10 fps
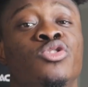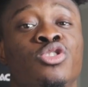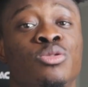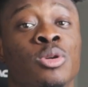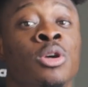
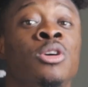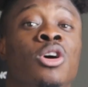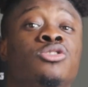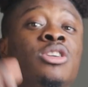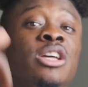feel me?
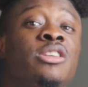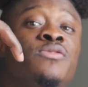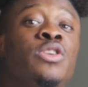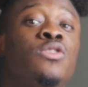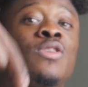Also, get
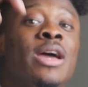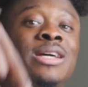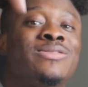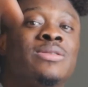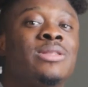this video right
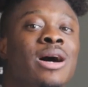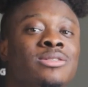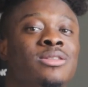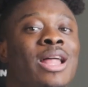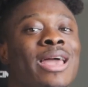here to a
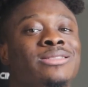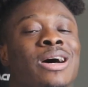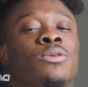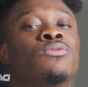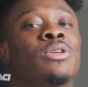thousand likes.
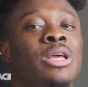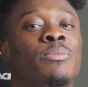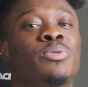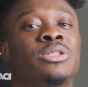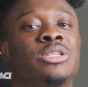I would really
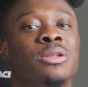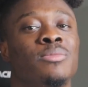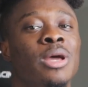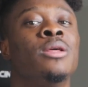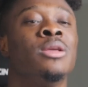appreciate
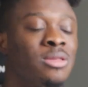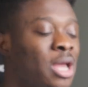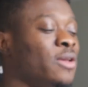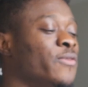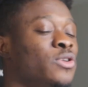it, man.
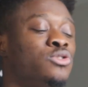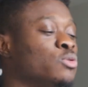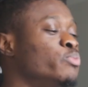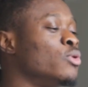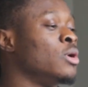Thank you for your
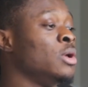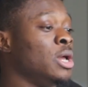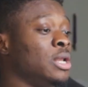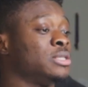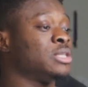support.
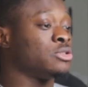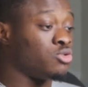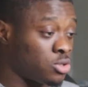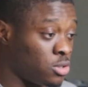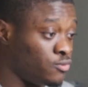Hey, let's get
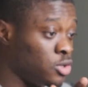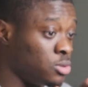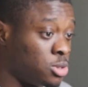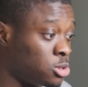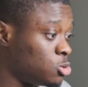straight to the
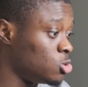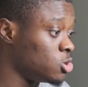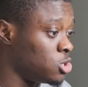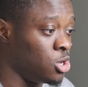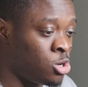video, man. Let's do
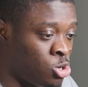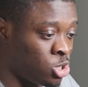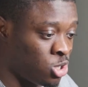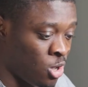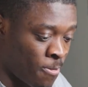the chat. Do
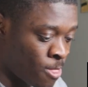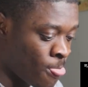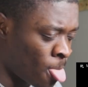the chat.